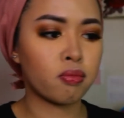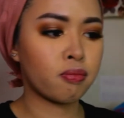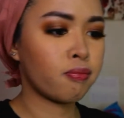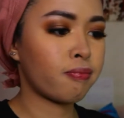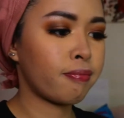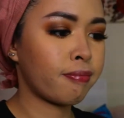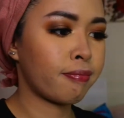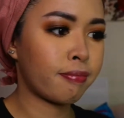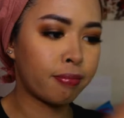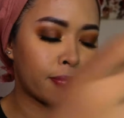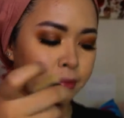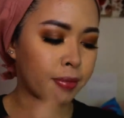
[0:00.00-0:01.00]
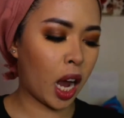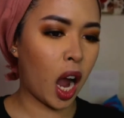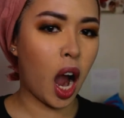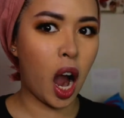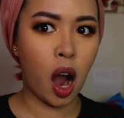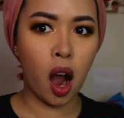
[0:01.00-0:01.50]
Cosmetic
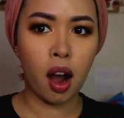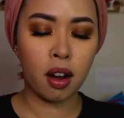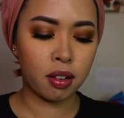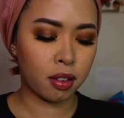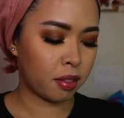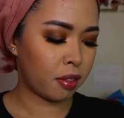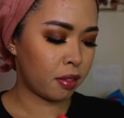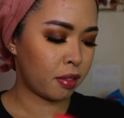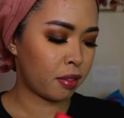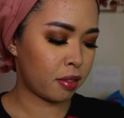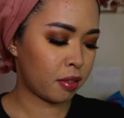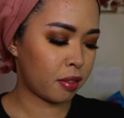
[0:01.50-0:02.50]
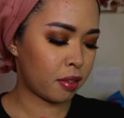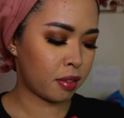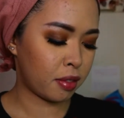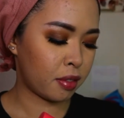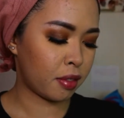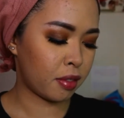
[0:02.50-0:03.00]
palette, and pop that to
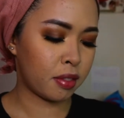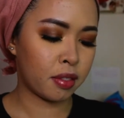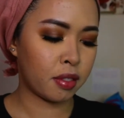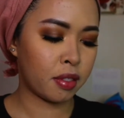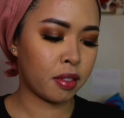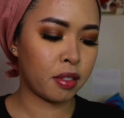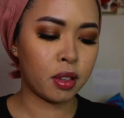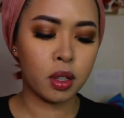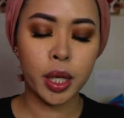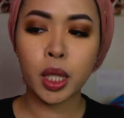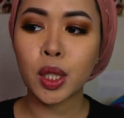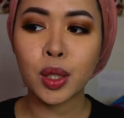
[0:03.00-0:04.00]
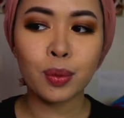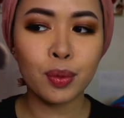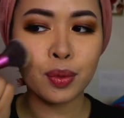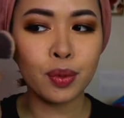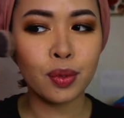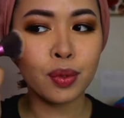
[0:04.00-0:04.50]
my
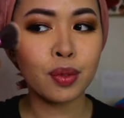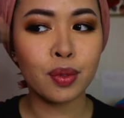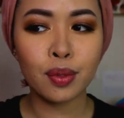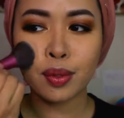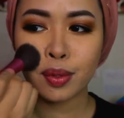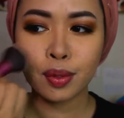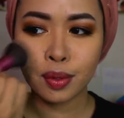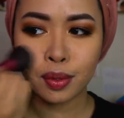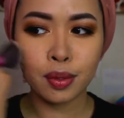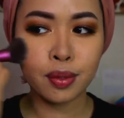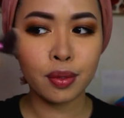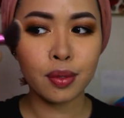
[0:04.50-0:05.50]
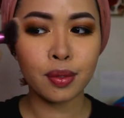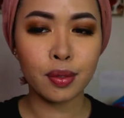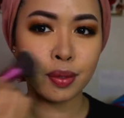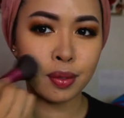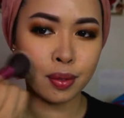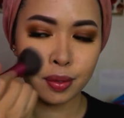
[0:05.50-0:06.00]
cheekbones or
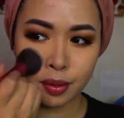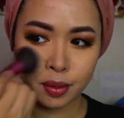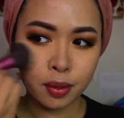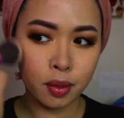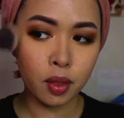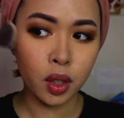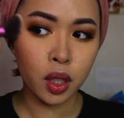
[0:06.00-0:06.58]
my cheeks.